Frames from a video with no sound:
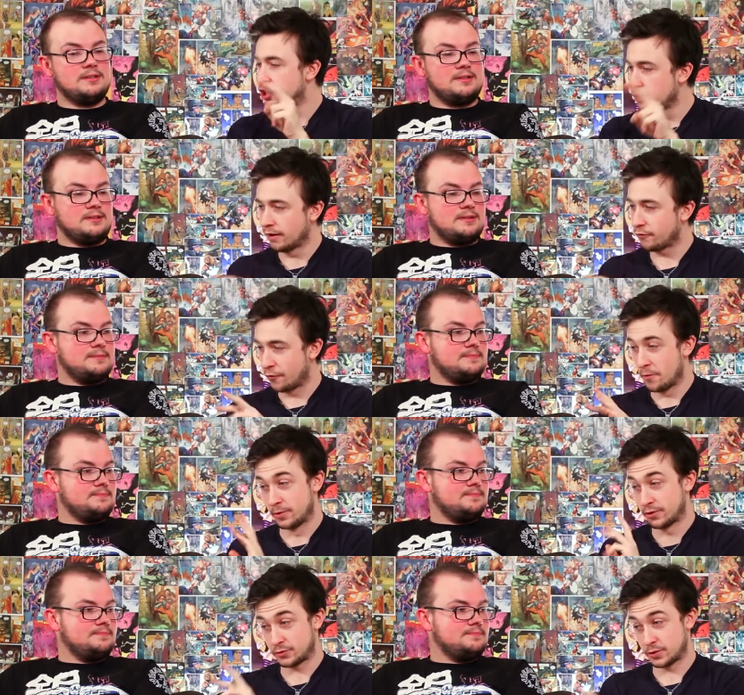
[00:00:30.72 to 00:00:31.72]
Speaker 1: You have four
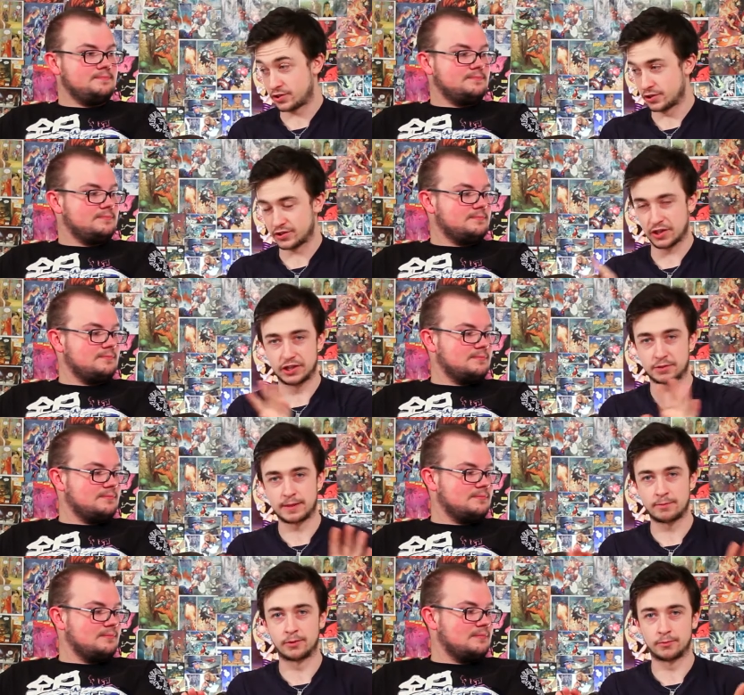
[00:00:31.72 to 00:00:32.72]
books, which concerns
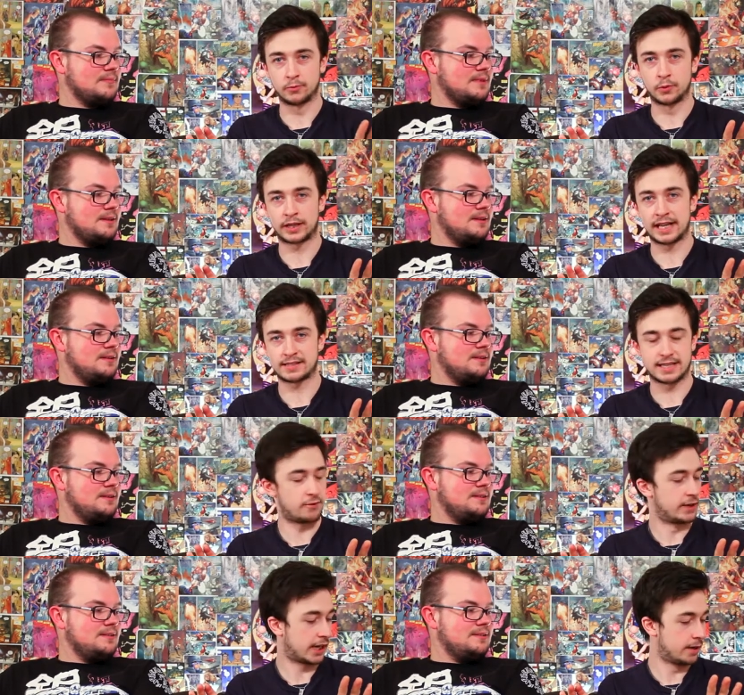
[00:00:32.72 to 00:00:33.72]
me, but we'll get to that
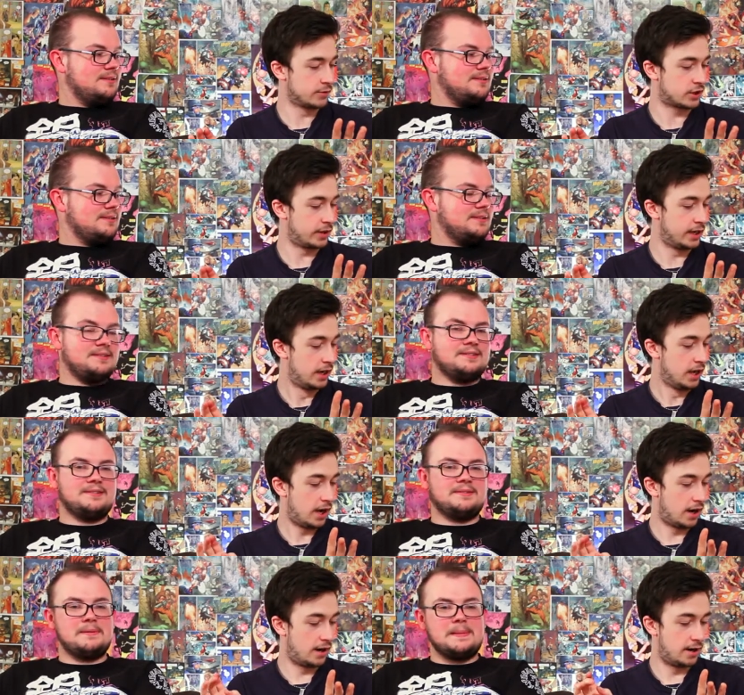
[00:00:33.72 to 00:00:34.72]
when it comes to it.
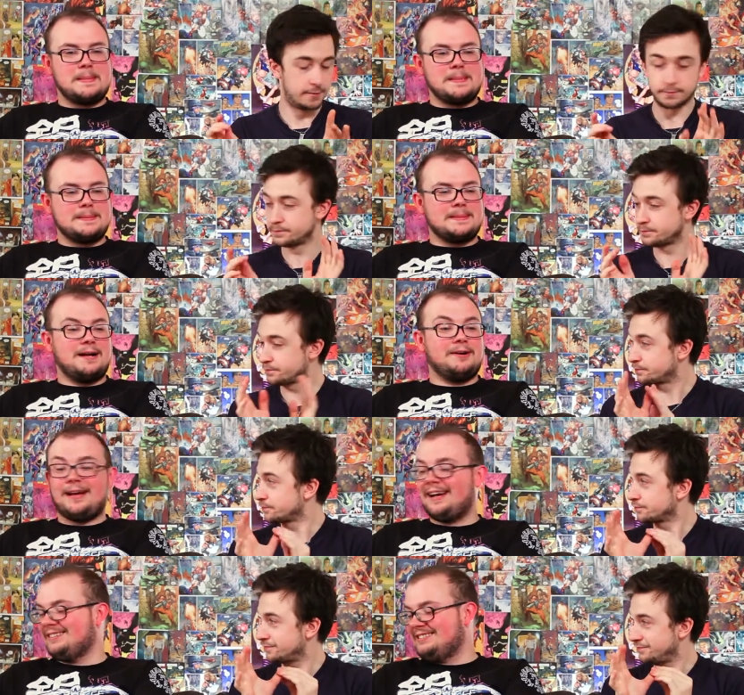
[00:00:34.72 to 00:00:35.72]
Um,
Speaker 2: oh yeah.